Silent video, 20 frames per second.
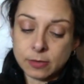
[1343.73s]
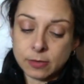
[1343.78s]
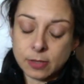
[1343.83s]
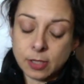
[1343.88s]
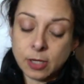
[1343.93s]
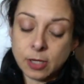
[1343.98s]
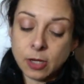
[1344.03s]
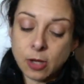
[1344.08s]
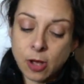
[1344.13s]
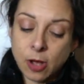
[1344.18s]

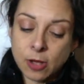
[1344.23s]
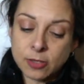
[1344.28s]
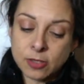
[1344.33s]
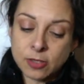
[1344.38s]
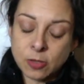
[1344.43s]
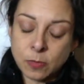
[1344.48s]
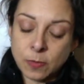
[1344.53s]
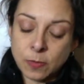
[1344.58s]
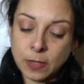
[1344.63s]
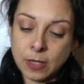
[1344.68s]
could also
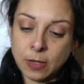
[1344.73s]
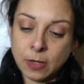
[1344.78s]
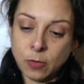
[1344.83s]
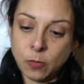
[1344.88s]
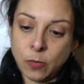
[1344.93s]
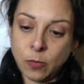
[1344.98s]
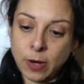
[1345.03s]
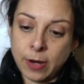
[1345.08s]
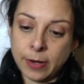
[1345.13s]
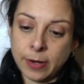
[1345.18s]
be
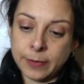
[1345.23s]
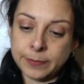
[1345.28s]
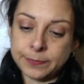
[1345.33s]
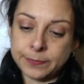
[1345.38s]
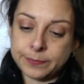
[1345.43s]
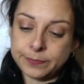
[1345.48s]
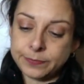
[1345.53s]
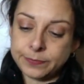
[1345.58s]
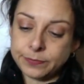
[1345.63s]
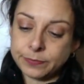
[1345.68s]
where,
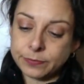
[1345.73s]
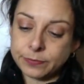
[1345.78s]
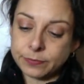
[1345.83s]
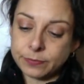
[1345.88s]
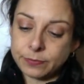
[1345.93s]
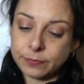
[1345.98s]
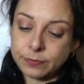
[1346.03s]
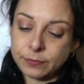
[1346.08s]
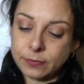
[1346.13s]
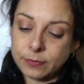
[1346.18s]

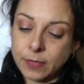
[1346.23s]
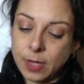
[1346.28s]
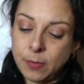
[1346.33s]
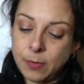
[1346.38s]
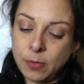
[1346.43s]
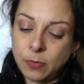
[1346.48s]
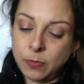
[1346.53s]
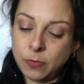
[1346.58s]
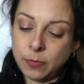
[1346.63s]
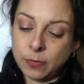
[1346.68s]
I
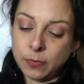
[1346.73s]
mean,